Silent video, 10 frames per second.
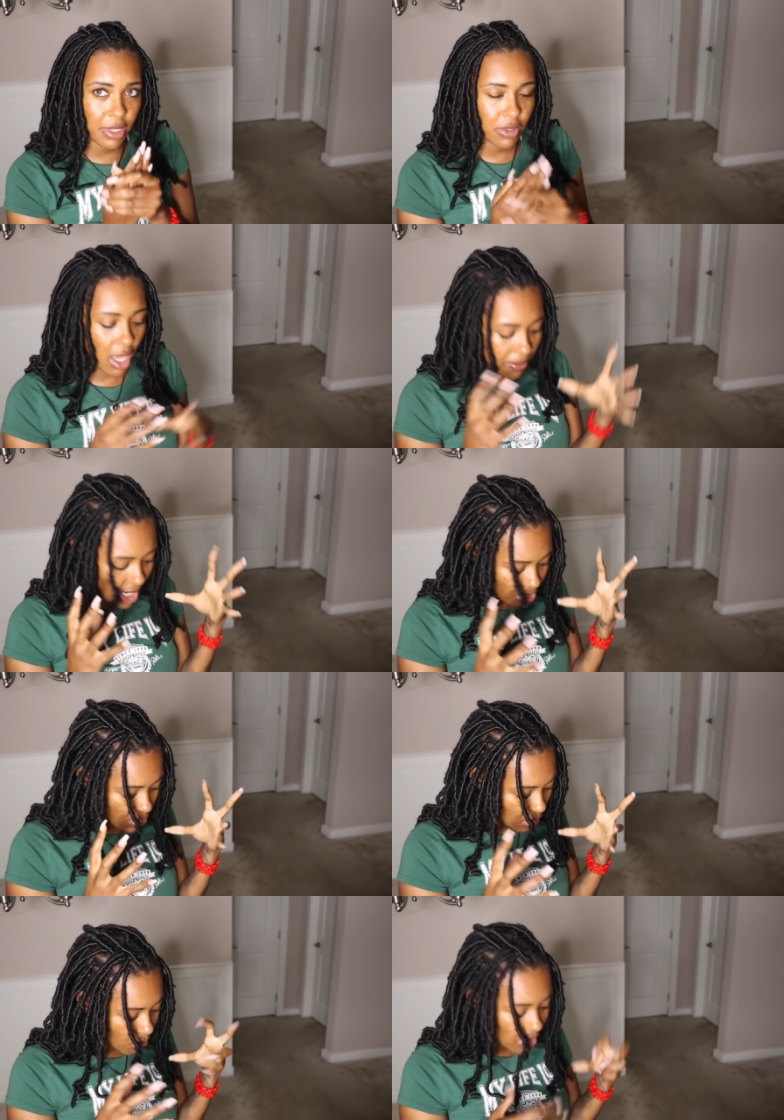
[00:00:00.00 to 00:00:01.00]
So I'm not
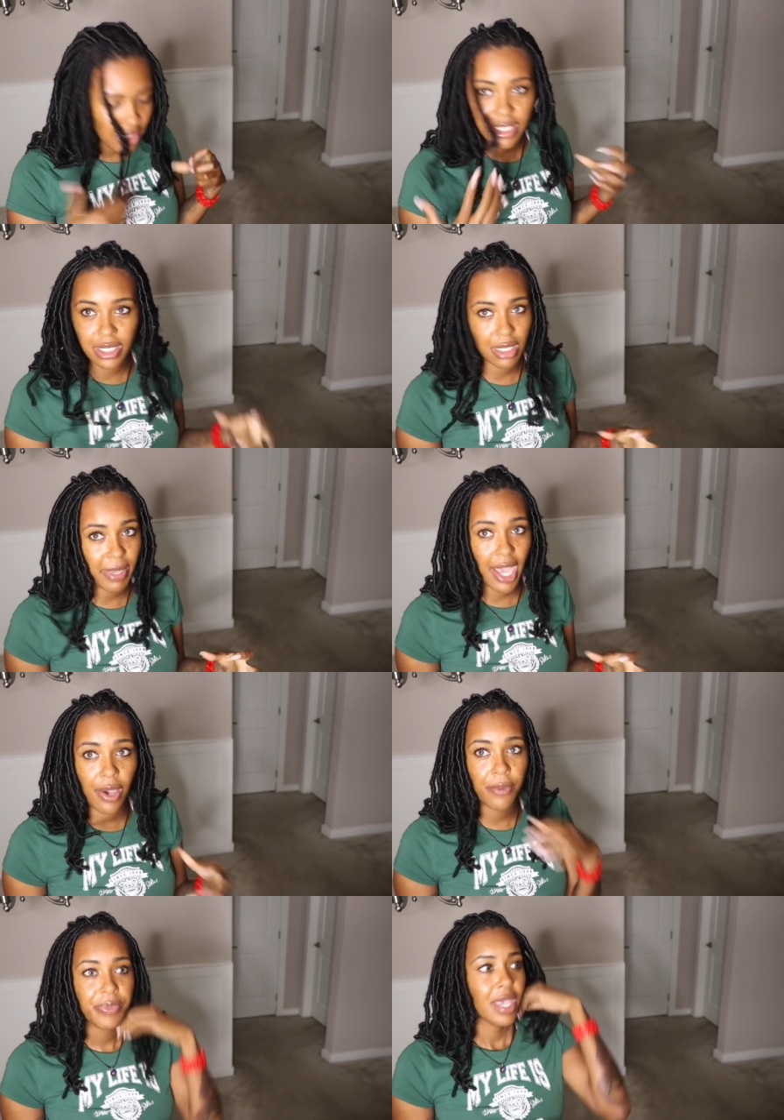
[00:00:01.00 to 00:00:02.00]
sure what this is
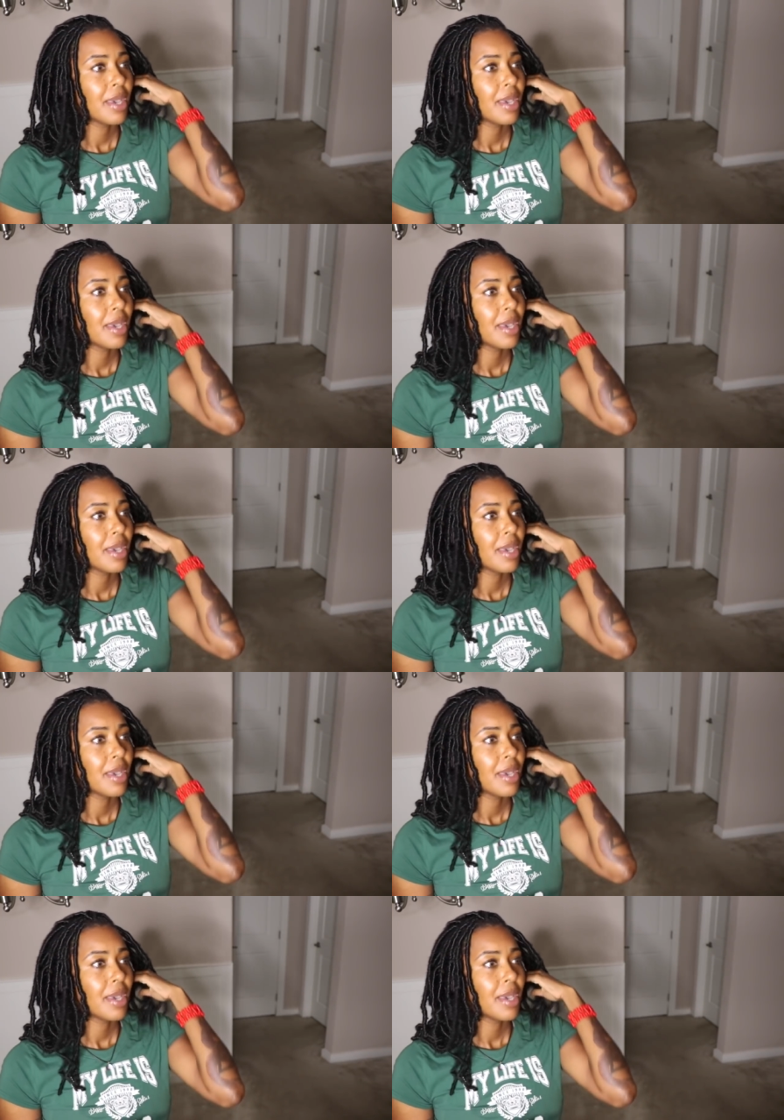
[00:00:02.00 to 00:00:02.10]
about,